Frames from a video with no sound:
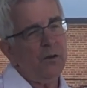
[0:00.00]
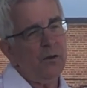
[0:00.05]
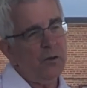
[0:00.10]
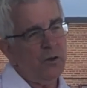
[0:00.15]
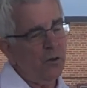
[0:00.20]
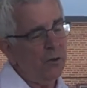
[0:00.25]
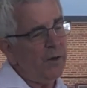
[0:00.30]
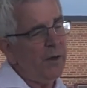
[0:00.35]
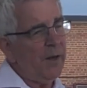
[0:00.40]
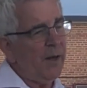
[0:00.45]

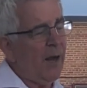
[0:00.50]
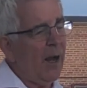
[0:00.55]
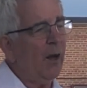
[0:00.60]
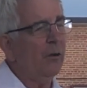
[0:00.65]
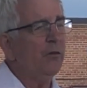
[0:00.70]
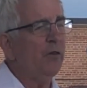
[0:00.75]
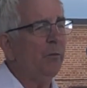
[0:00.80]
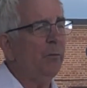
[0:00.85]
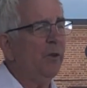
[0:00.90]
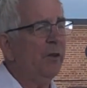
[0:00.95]
good
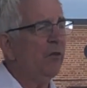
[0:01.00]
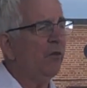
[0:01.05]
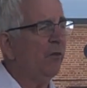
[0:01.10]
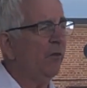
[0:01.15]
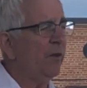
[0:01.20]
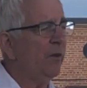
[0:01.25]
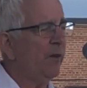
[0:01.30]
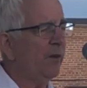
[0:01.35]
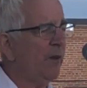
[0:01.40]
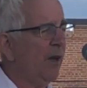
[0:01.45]
announcements
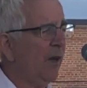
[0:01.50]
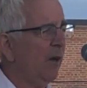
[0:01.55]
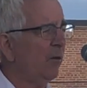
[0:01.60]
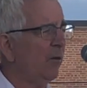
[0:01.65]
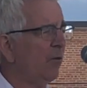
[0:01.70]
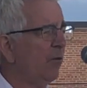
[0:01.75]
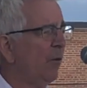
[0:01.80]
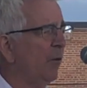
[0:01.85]
for the town of